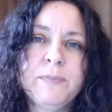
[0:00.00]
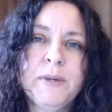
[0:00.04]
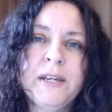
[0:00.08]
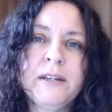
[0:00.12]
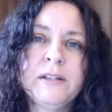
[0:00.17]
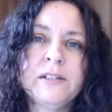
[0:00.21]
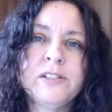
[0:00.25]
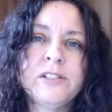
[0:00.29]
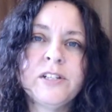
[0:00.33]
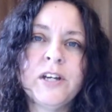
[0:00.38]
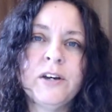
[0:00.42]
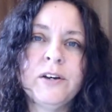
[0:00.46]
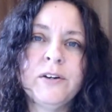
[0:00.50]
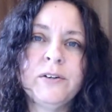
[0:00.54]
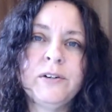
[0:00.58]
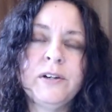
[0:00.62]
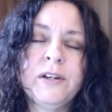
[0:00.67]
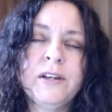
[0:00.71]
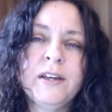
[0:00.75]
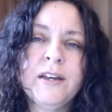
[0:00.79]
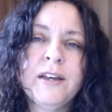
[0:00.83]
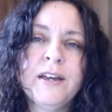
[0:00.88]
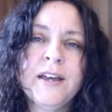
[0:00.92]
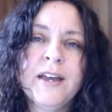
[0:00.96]
being shown.
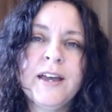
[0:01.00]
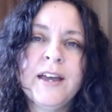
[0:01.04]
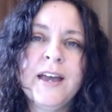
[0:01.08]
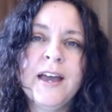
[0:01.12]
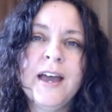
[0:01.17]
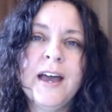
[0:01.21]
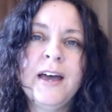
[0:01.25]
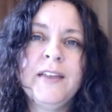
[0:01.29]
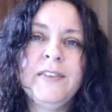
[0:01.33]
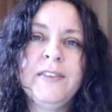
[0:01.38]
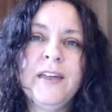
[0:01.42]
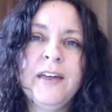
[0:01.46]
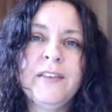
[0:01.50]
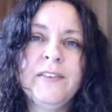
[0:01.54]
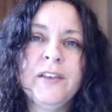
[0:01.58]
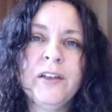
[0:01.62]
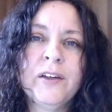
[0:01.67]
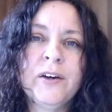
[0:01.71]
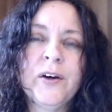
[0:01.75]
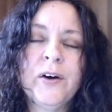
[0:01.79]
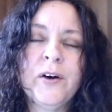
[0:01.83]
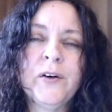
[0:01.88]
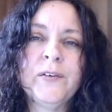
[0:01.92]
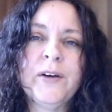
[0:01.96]
And then they'll
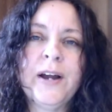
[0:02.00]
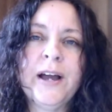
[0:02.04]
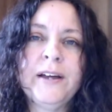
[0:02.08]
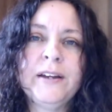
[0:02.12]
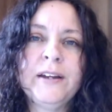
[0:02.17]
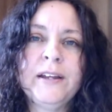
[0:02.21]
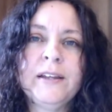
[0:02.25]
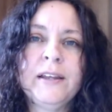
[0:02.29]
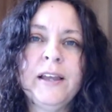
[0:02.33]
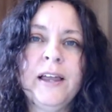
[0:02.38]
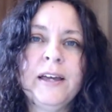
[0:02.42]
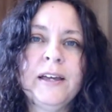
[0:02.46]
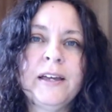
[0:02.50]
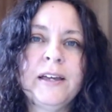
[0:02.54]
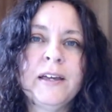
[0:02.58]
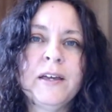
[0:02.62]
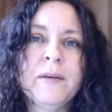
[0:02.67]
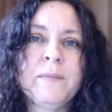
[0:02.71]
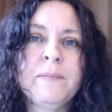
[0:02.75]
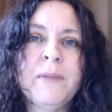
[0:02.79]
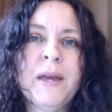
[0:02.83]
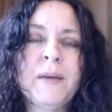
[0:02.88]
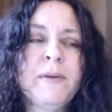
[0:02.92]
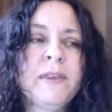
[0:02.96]
go around and, like,
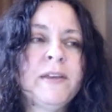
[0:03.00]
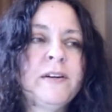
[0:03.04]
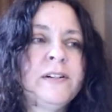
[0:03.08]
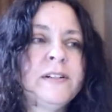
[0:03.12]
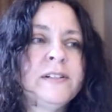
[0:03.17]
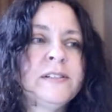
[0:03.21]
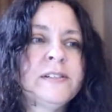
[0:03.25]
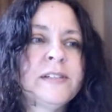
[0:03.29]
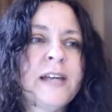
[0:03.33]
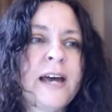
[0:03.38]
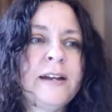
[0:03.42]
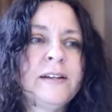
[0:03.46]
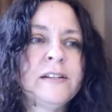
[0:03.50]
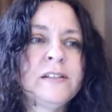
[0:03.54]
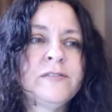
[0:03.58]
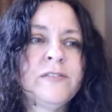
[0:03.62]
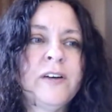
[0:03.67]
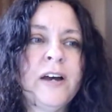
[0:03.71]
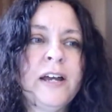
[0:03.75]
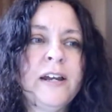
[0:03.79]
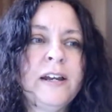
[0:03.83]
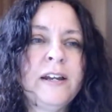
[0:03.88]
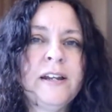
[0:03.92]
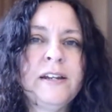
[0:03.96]
maybe they're
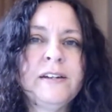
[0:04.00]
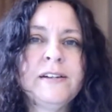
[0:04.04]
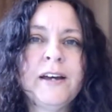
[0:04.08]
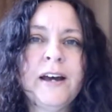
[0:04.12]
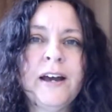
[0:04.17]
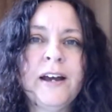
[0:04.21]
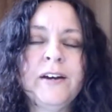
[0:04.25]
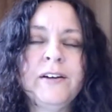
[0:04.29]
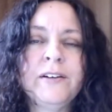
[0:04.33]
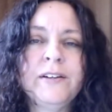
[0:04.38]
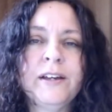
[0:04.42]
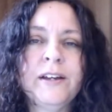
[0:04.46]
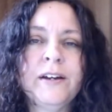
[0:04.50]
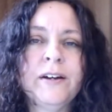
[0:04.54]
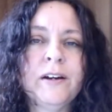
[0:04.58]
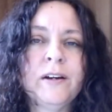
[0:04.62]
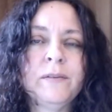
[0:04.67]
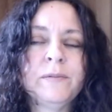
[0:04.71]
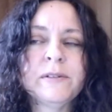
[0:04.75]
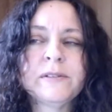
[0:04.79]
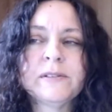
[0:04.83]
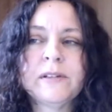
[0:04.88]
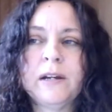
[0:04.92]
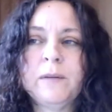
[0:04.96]
dissatisfied an entire dinner.
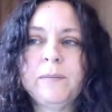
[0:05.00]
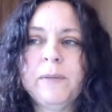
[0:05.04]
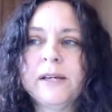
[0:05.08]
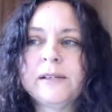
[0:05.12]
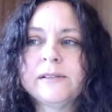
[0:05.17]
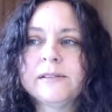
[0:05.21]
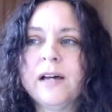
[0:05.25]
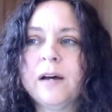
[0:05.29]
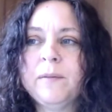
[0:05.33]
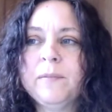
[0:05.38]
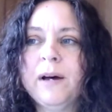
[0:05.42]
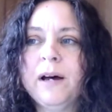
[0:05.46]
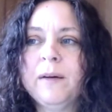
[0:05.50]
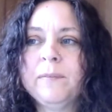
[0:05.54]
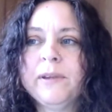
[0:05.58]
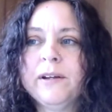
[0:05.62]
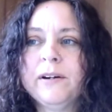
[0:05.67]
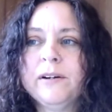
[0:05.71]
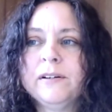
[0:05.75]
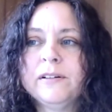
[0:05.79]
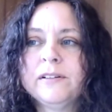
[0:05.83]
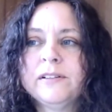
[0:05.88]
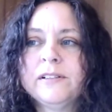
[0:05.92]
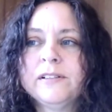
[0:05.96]
I'm just going to make something up.
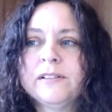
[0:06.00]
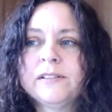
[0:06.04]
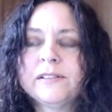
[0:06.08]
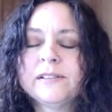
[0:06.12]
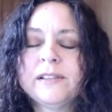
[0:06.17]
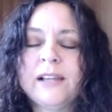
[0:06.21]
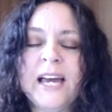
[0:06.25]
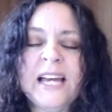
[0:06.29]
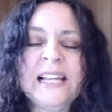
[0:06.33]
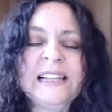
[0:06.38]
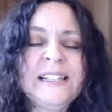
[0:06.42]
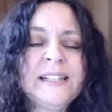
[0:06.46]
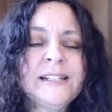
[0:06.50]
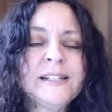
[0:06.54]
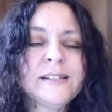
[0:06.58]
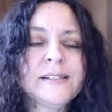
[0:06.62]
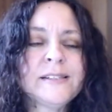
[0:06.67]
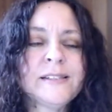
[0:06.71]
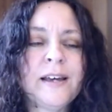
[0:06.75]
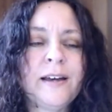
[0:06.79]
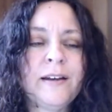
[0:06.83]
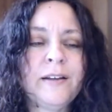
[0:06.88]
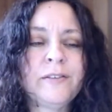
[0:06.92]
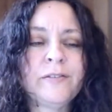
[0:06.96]
They're just slightly
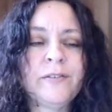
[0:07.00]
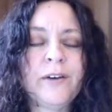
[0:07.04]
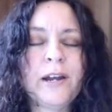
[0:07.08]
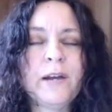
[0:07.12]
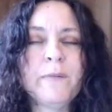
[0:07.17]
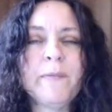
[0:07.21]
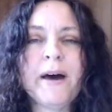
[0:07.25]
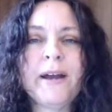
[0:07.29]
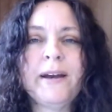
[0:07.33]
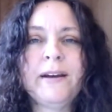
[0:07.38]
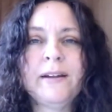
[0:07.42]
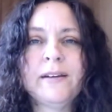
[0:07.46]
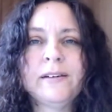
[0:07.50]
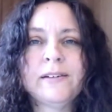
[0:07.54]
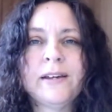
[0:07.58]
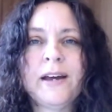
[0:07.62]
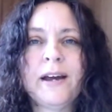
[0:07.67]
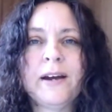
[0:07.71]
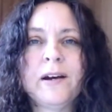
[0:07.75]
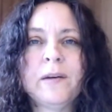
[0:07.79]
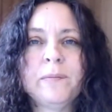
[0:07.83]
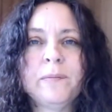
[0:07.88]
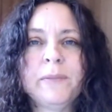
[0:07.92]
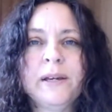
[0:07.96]
dissatisfied about an
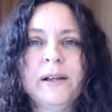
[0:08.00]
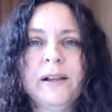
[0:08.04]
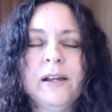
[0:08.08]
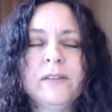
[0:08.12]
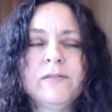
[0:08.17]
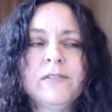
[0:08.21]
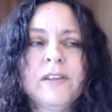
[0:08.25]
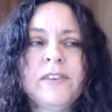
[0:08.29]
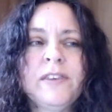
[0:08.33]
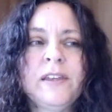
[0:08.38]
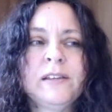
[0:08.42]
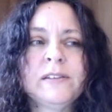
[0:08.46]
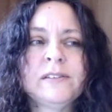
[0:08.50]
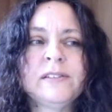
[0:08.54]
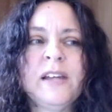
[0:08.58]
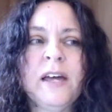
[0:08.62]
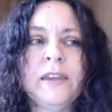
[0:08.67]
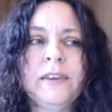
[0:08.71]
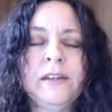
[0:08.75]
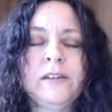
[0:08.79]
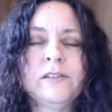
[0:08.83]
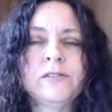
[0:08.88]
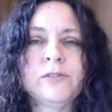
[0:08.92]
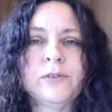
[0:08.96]
entire meal. Everything's,
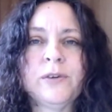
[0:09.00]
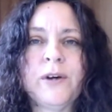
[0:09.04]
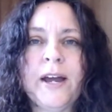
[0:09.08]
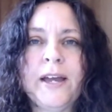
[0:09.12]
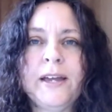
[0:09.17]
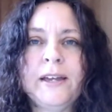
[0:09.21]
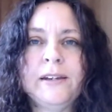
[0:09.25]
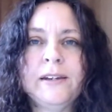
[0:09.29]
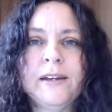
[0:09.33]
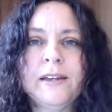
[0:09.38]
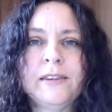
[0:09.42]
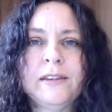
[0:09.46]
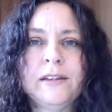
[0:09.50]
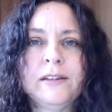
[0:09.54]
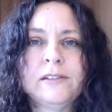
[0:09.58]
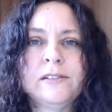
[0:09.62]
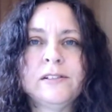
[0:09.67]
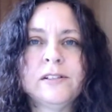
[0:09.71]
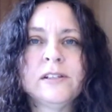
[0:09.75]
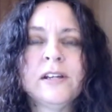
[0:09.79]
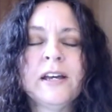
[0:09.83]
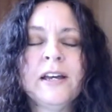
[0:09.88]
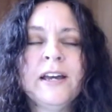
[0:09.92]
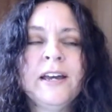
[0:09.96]
nothing's right. Nothing's
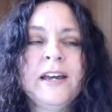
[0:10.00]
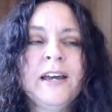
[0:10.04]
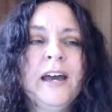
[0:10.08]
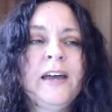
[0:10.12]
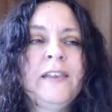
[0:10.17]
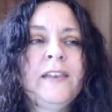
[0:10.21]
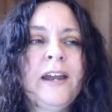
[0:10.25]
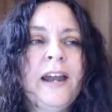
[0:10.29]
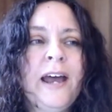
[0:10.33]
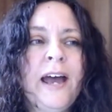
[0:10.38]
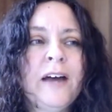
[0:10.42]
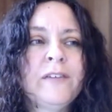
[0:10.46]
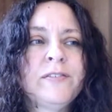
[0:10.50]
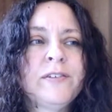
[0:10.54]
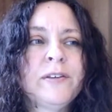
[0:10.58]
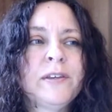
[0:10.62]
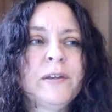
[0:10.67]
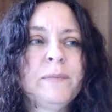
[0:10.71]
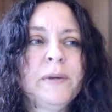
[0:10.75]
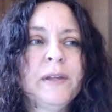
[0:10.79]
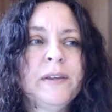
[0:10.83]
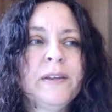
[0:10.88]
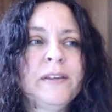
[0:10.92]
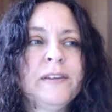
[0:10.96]
just, and then after
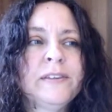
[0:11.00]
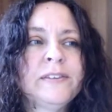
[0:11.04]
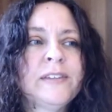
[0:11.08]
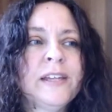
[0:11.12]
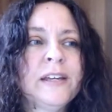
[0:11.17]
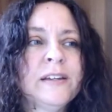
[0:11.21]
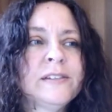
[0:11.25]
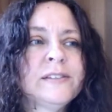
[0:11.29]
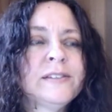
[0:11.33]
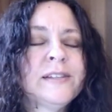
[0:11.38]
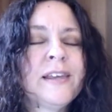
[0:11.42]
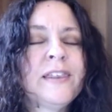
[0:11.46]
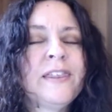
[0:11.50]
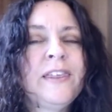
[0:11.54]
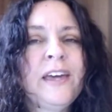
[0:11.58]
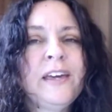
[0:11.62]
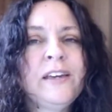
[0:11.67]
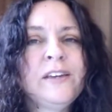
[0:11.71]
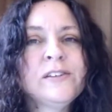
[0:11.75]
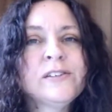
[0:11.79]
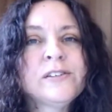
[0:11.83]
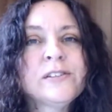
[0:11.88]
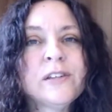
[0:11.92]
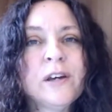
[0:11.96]
the meal, they'll, they'll say,
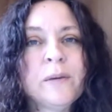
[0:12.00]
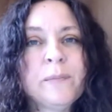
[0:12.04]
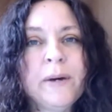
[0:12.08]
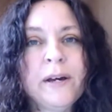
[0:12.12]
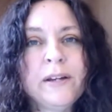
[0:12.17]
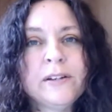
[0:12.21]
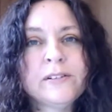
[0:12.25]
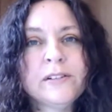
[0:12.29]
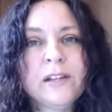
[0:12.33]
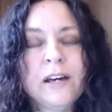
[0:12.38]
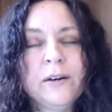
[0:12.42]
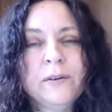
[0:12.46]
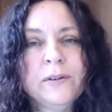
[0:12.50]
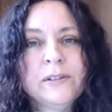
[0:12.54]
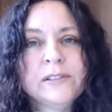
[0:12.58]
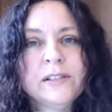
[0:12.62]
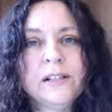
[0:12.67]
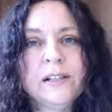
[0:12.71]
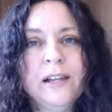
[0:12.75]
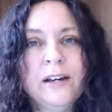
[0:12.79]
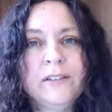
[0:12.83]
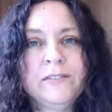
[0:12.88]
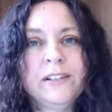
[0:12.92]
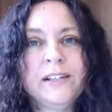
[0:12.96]
thank you so much. That was a
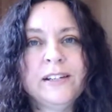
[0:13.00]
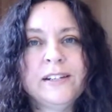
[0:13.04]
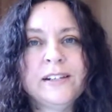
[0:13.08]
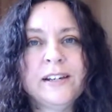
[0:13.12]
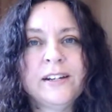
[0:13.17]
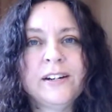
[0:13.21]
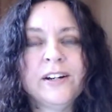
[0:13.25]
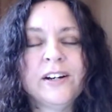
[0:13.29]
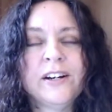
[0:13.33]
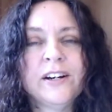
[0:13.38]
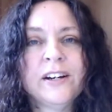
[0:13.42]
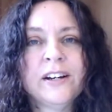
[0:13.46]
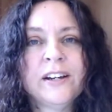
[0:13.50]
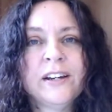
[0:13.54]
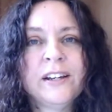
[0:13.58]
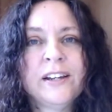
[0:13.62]
lovely dinner.